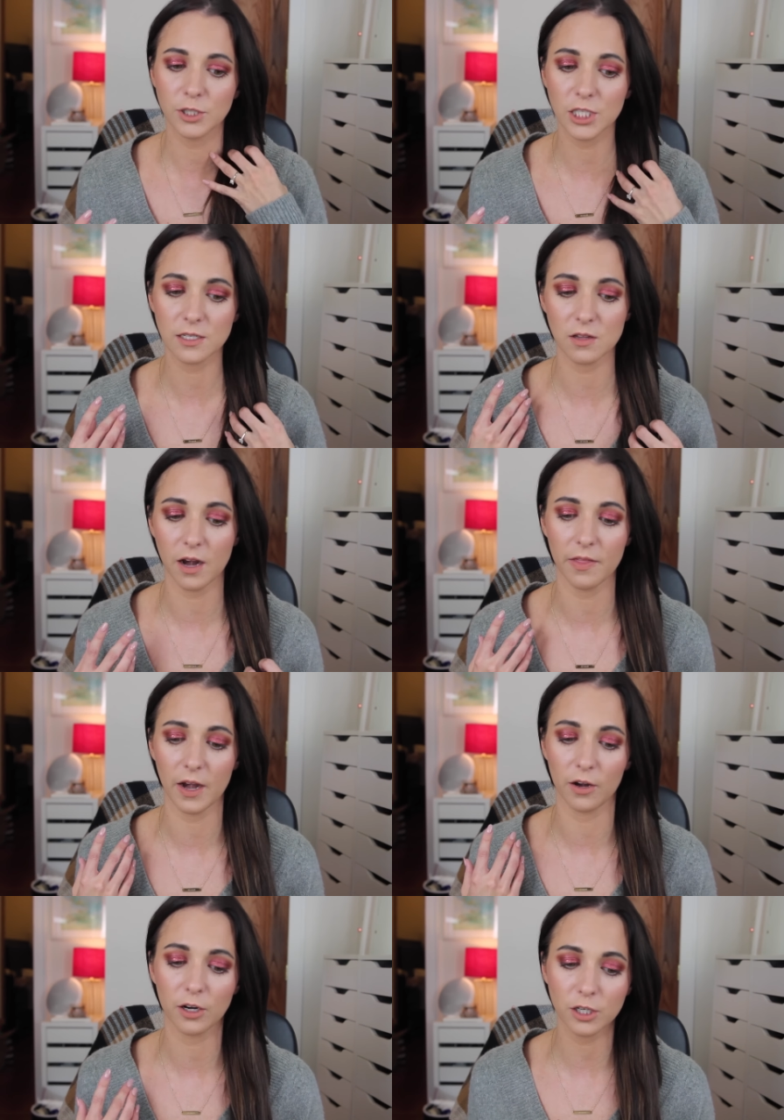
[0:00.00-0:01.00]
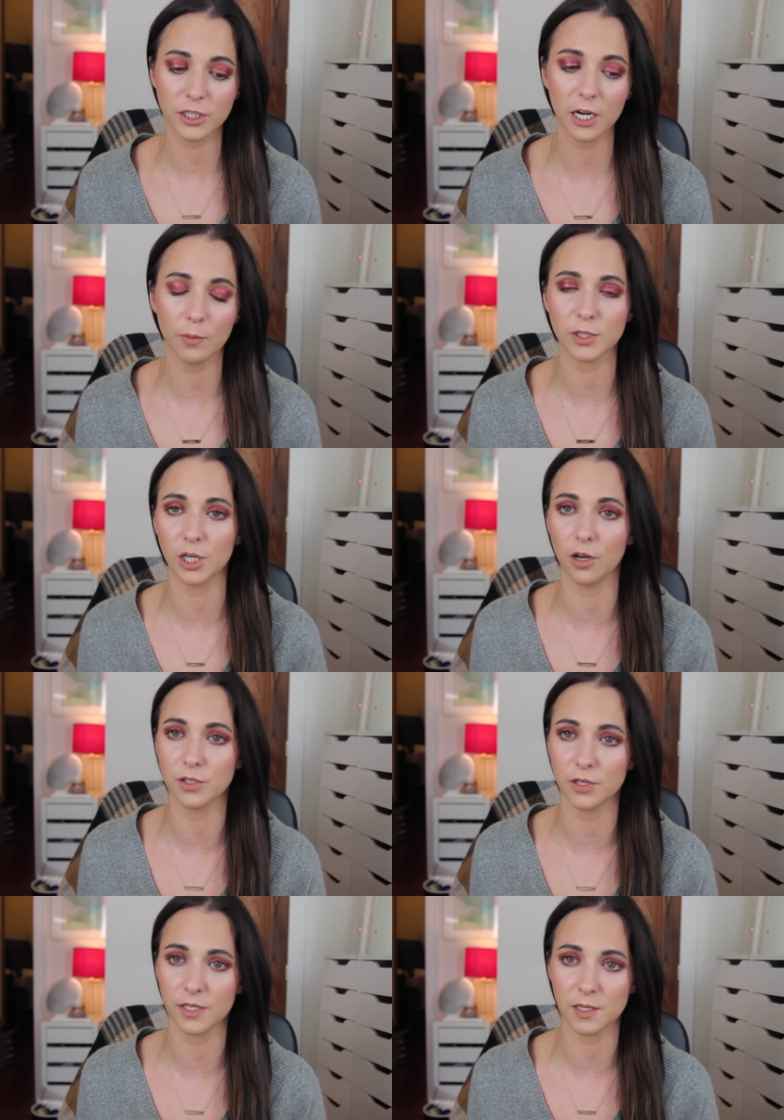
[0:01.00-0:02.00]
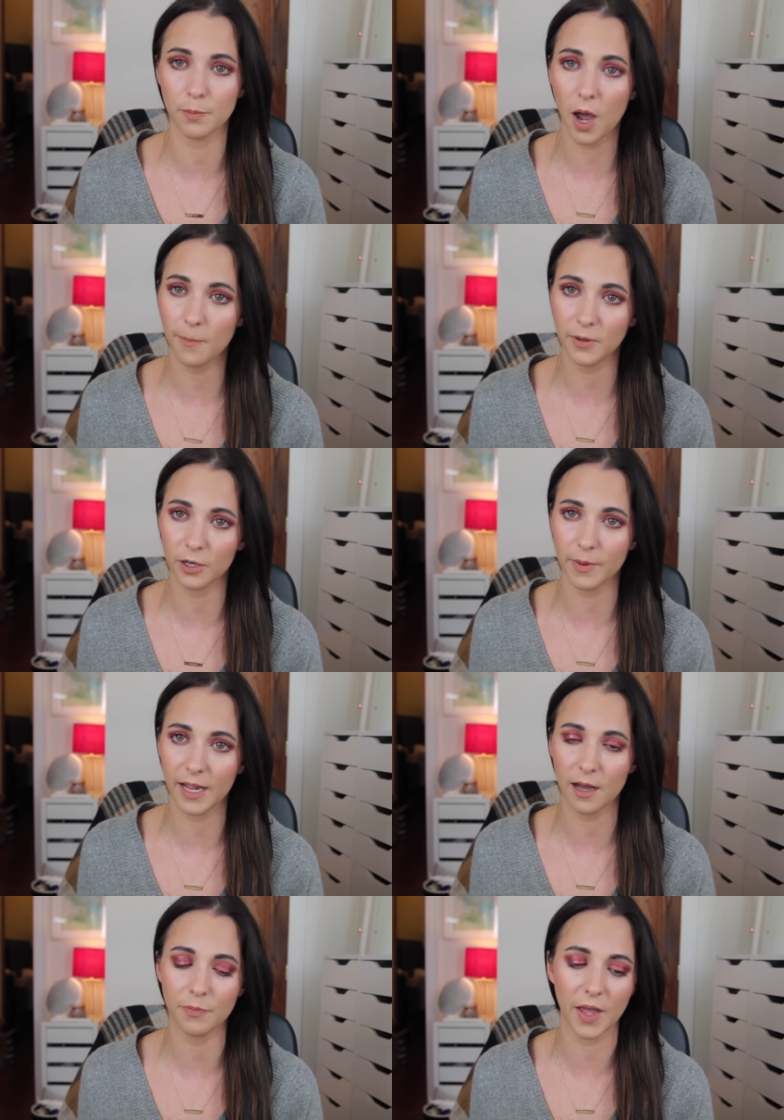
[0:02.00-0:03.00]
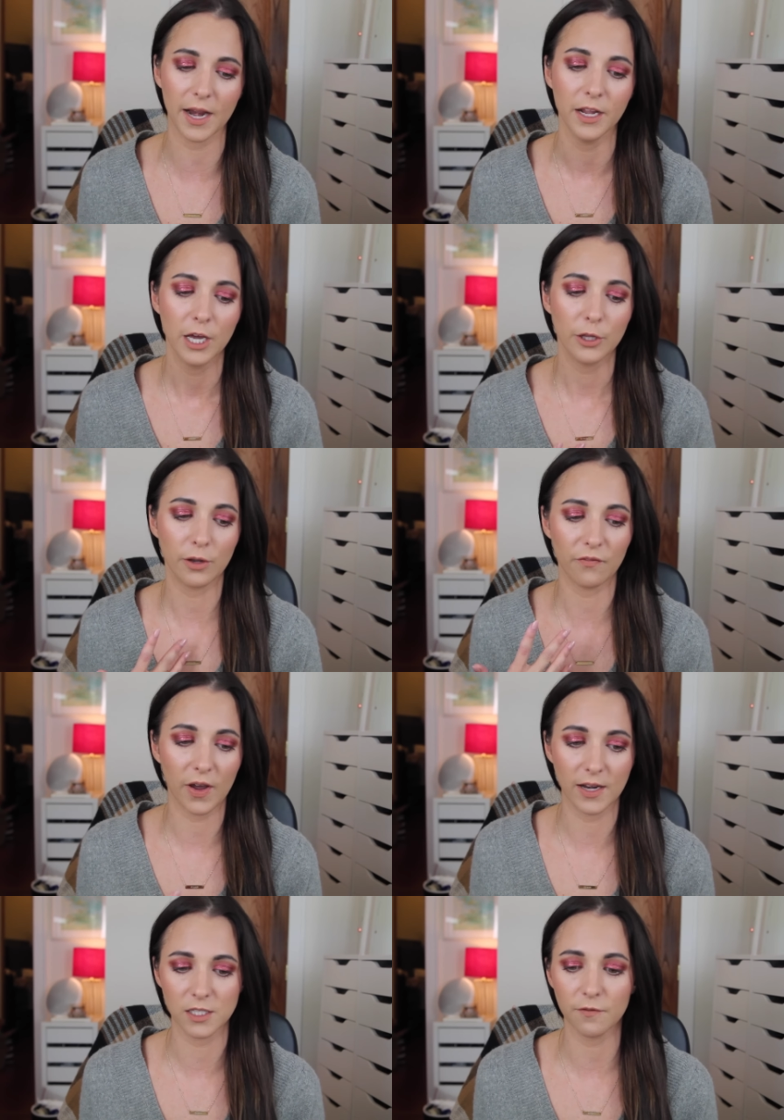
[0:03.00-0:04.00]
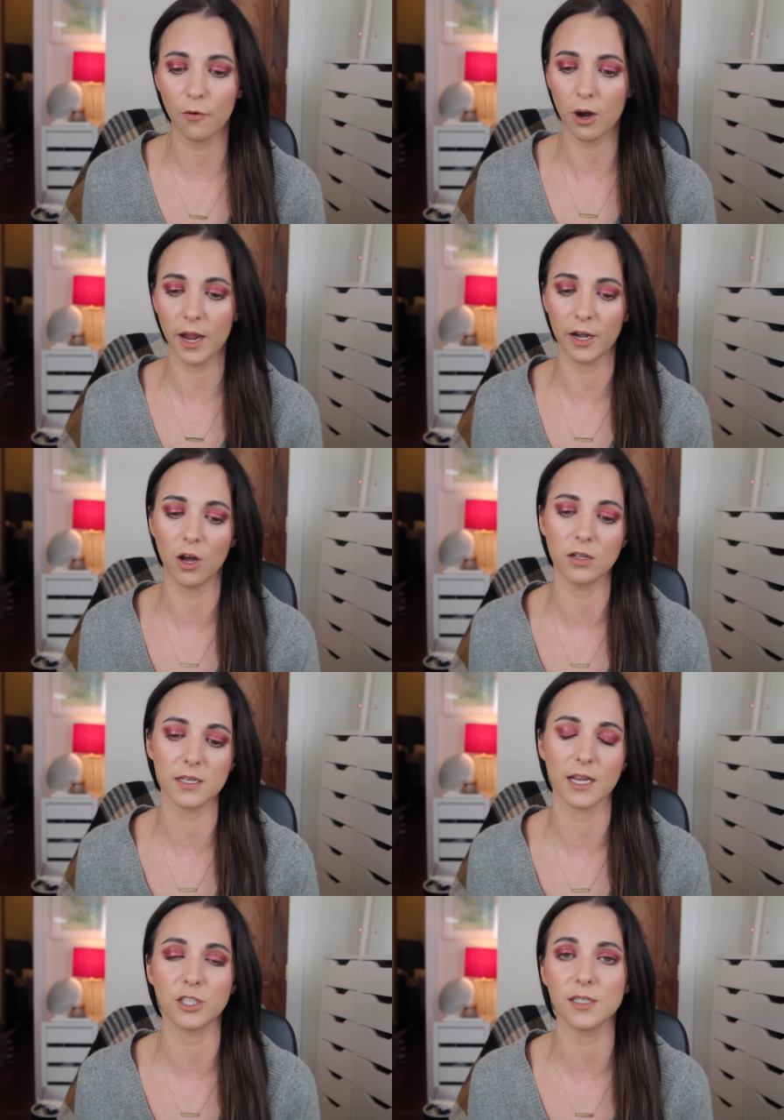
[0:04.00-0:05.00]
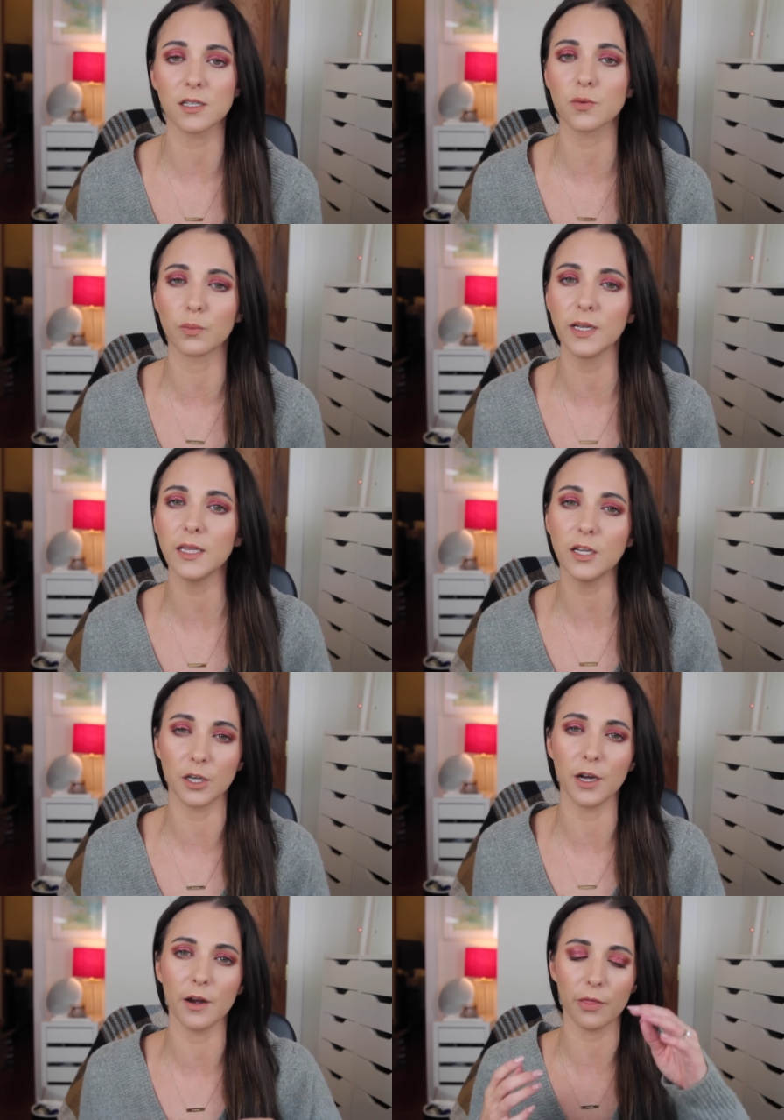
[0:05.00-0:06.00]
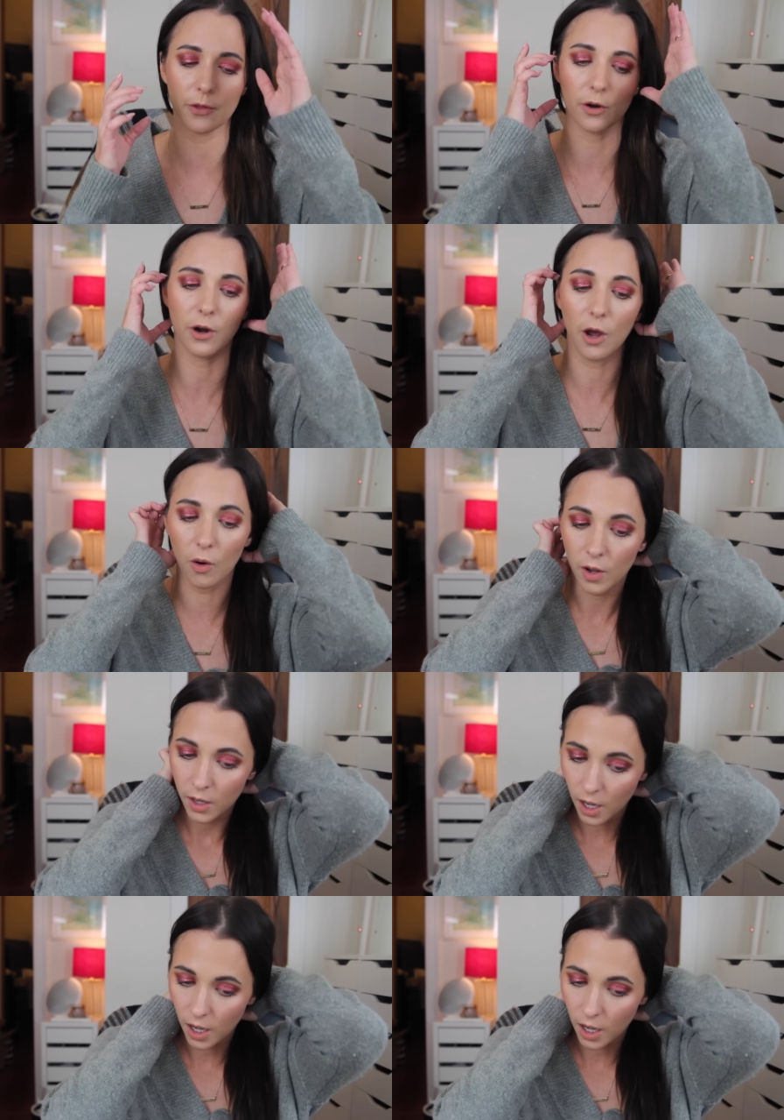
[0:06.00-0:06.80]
She does a lot of that on her channel, but she also does some popular makeup that you can find in Sephora and Ulta, and she does really good, thorough,